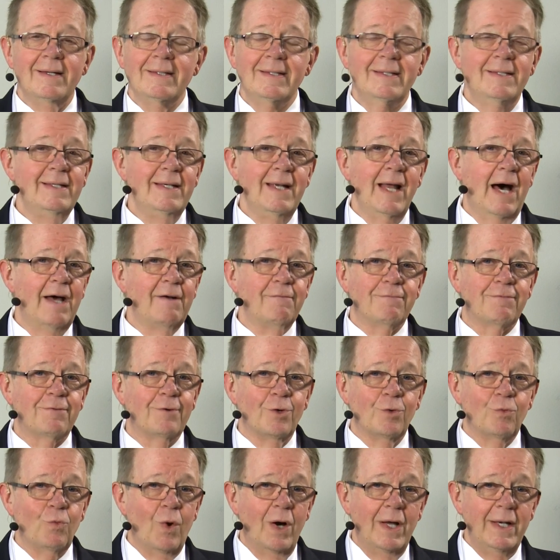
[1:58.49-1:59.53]
not
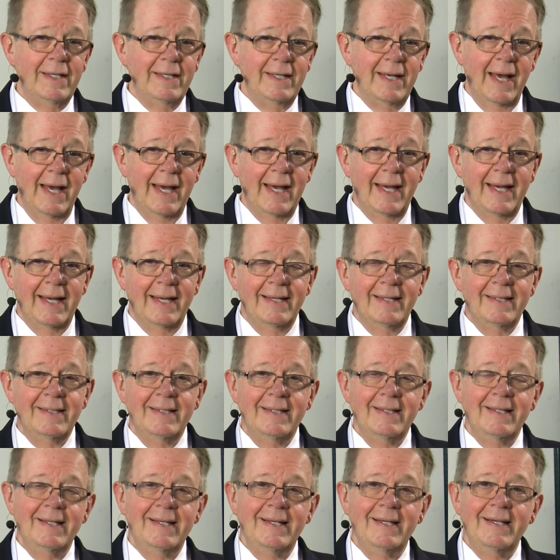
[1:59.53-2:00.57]
for one day,
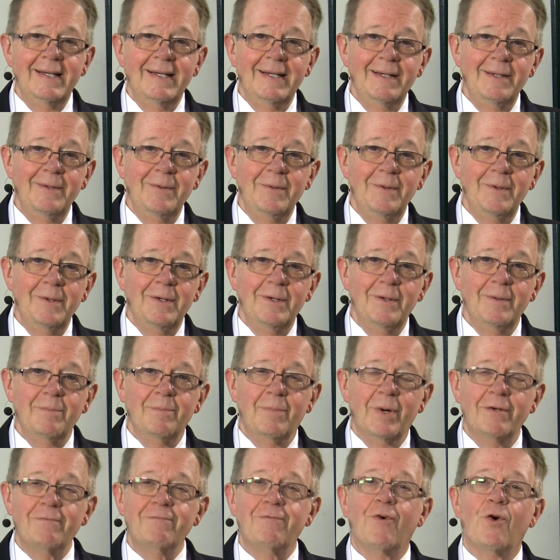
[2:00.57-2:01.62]

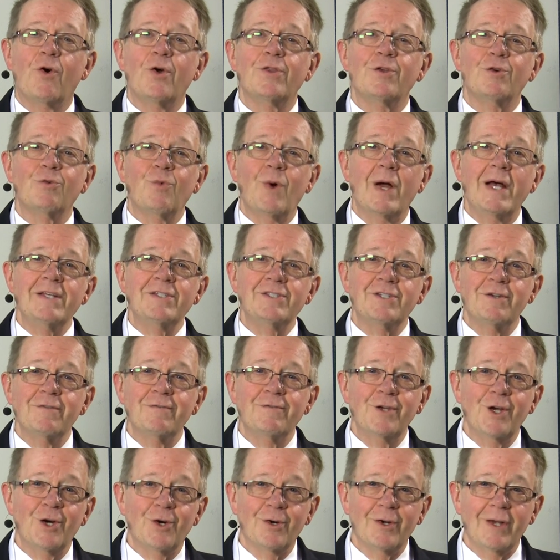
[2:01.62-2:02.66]
but for the rest
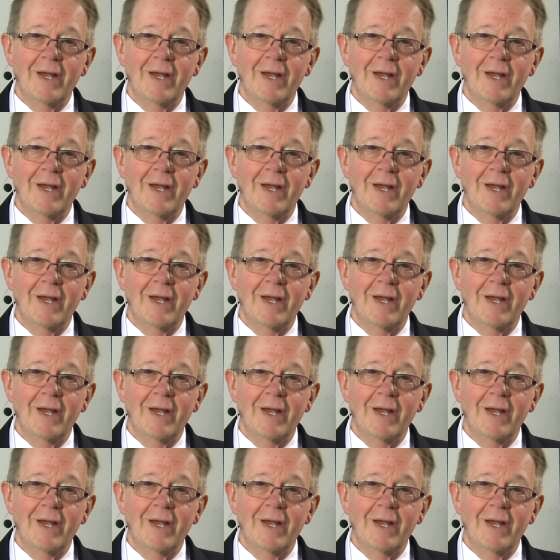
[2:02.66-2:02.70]
of your